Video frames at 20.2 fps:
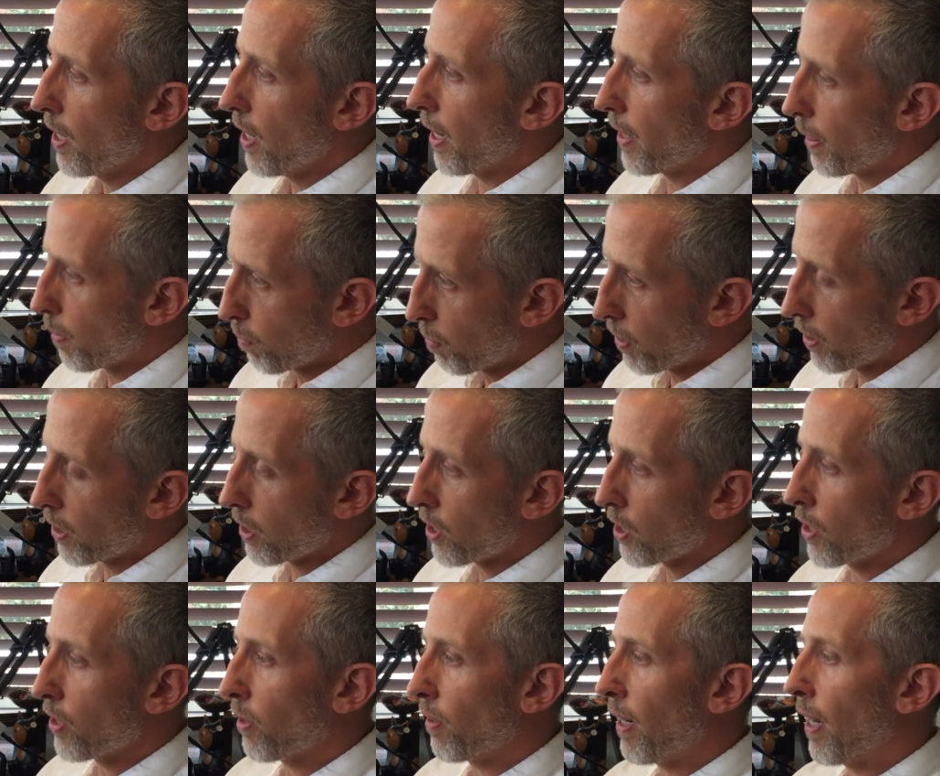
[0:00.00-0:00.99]
the
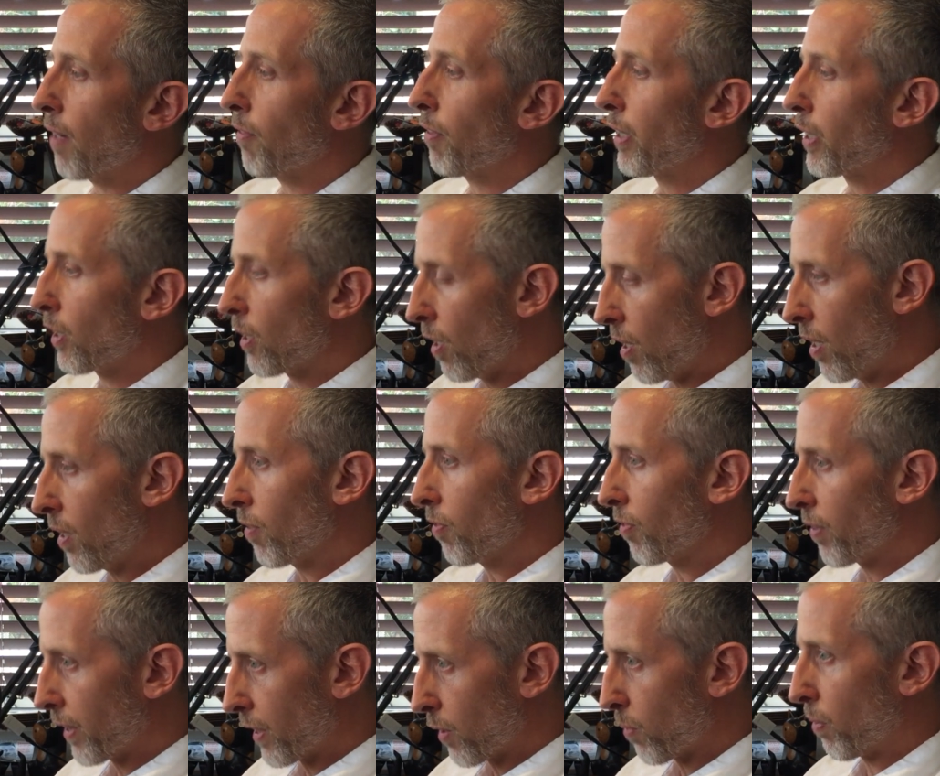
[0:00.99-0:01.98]
person you're having
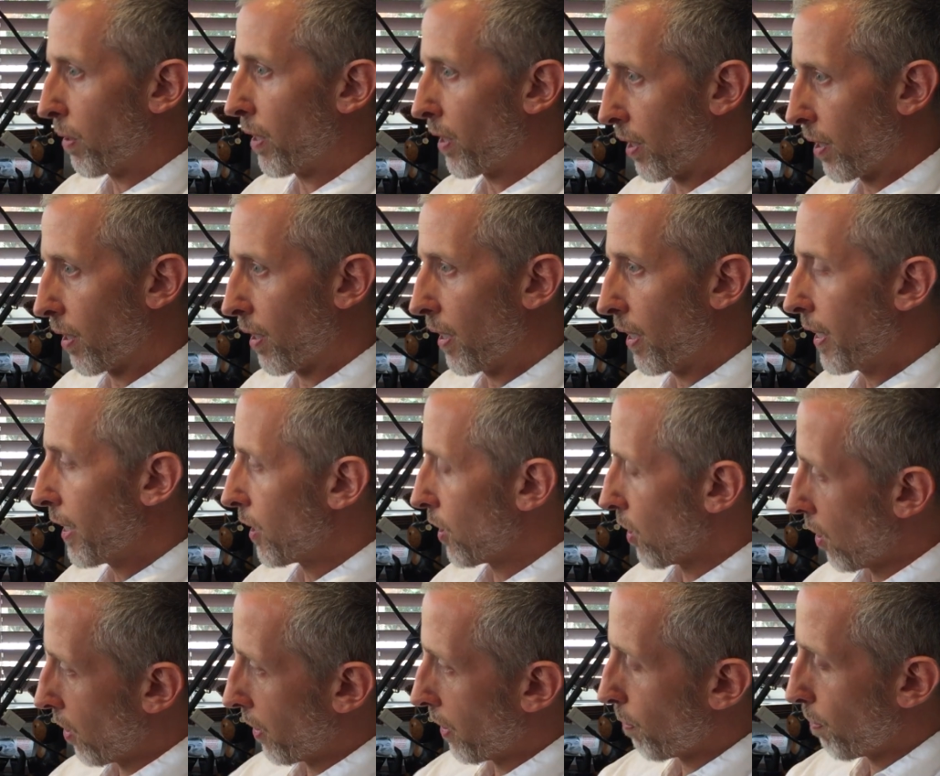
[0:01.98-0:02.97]
conflict with is
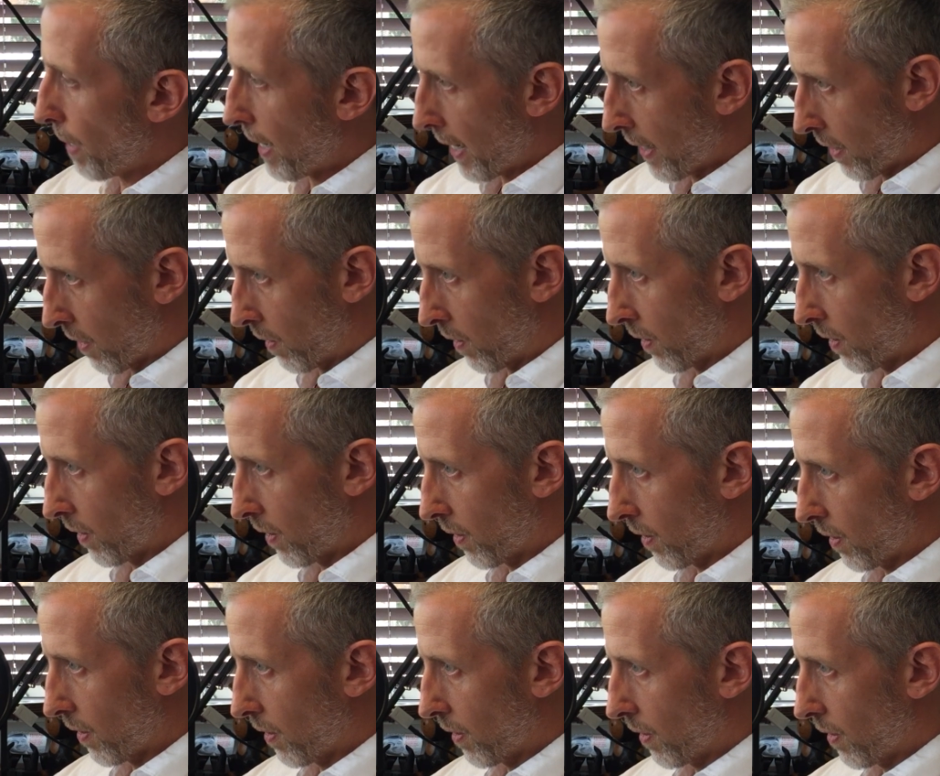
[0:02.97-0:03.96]
on the panel
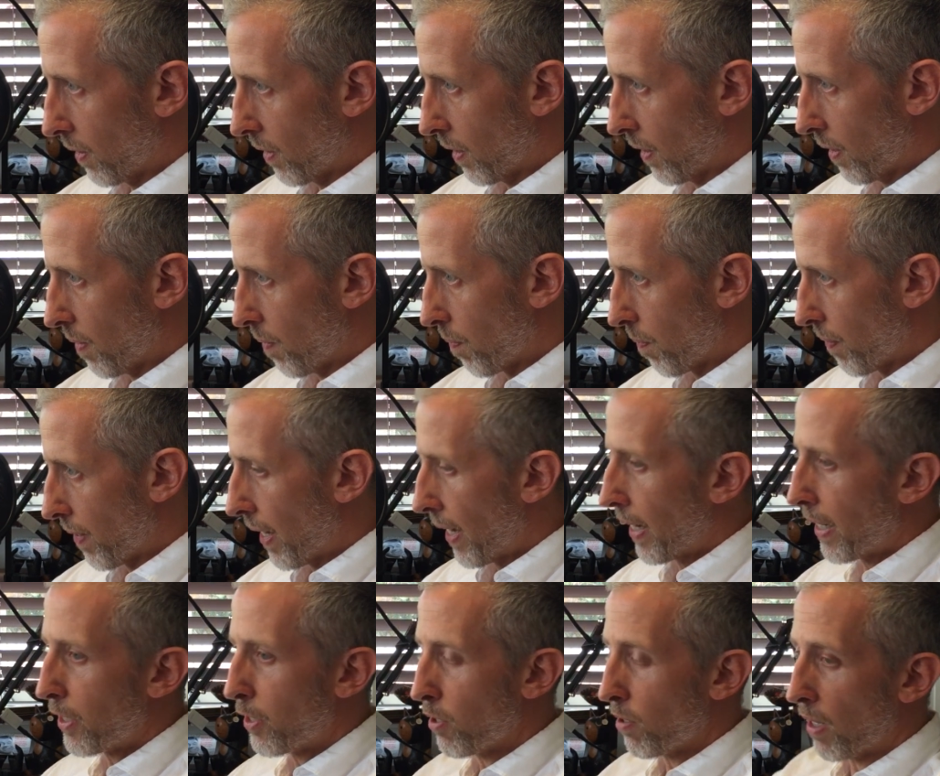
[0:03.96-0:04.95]

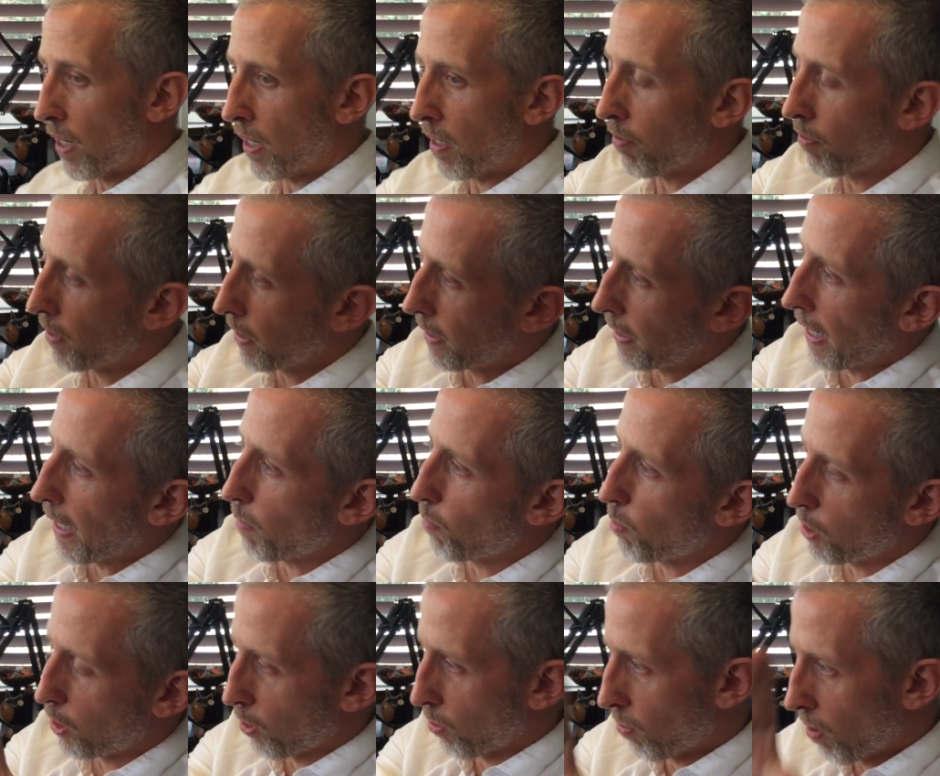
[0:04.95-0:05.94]
and you have the game
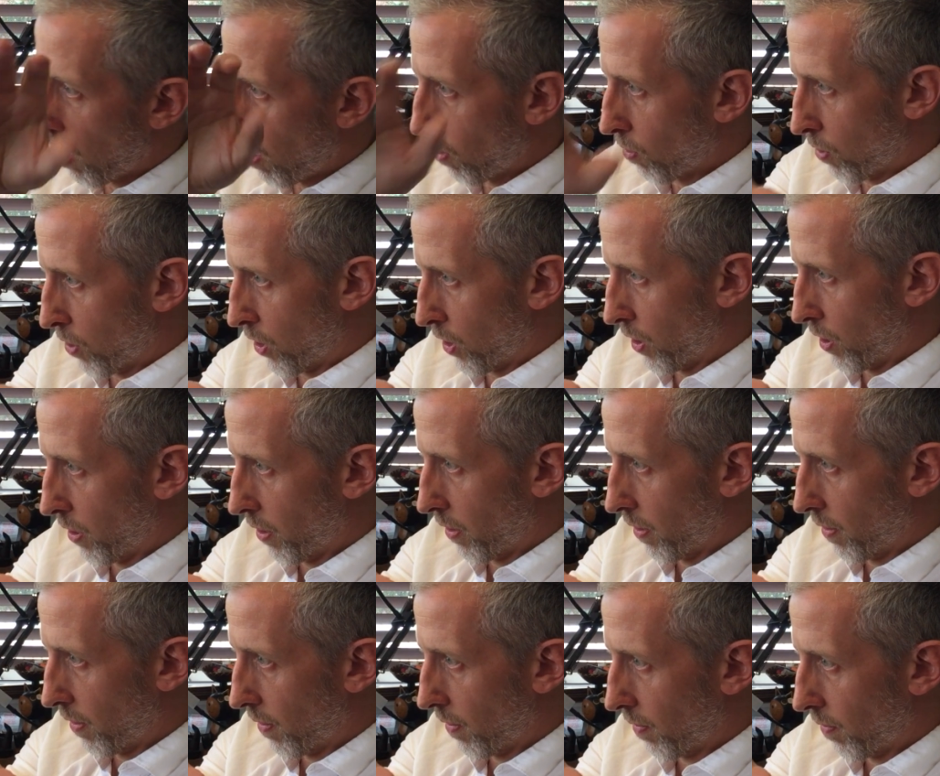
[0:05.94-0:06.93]
show host.
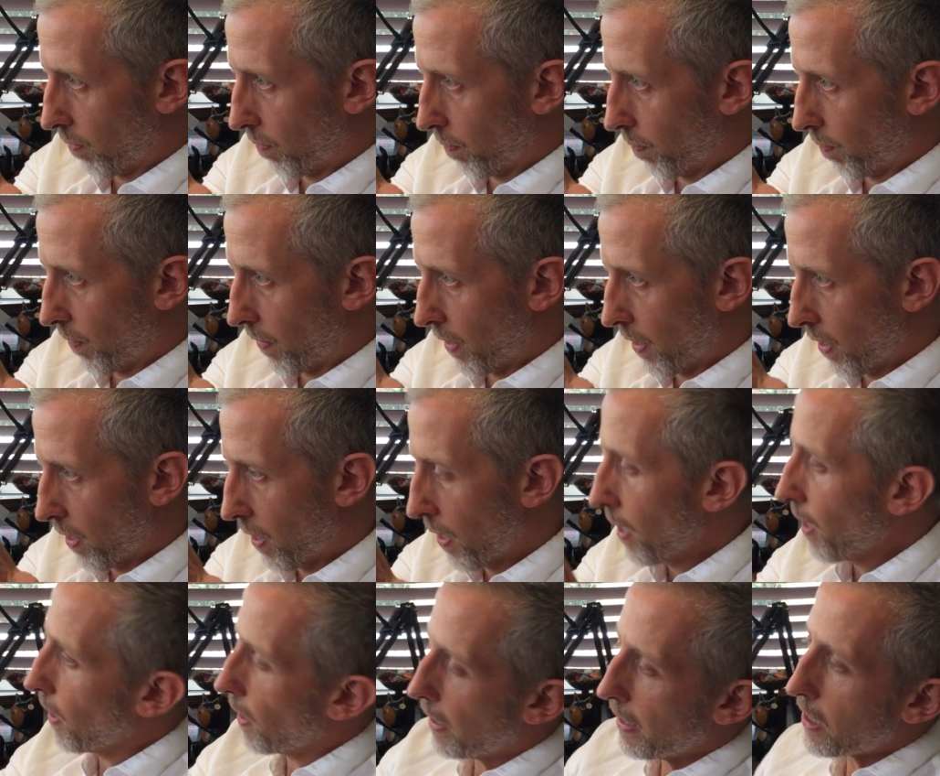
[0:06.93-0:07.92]

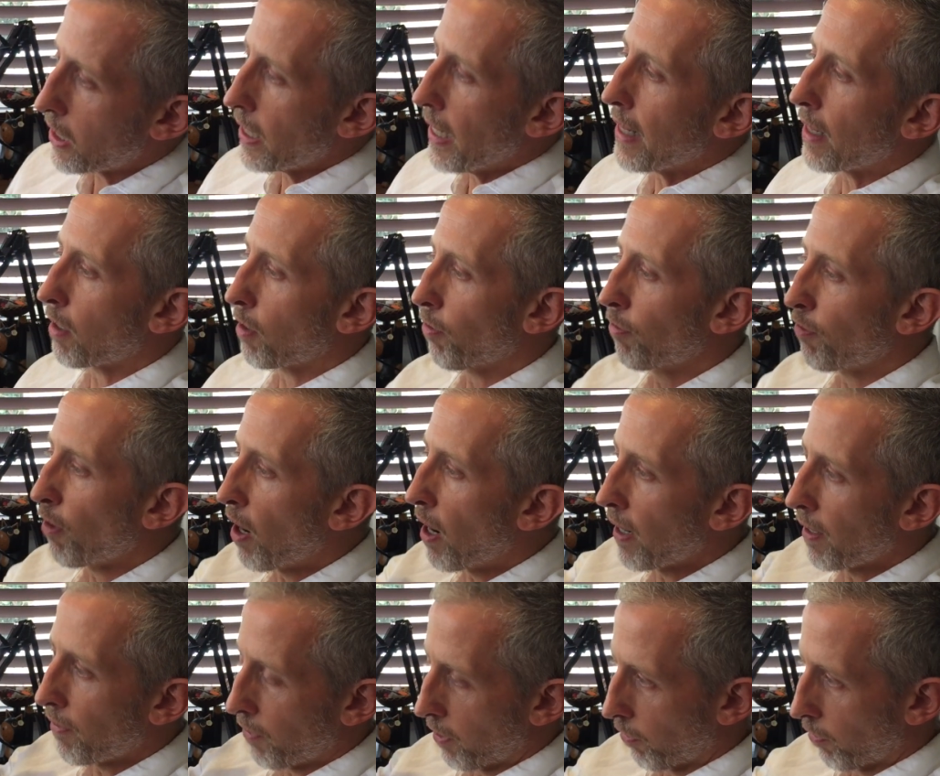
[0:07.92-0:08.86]
Let's say there are 5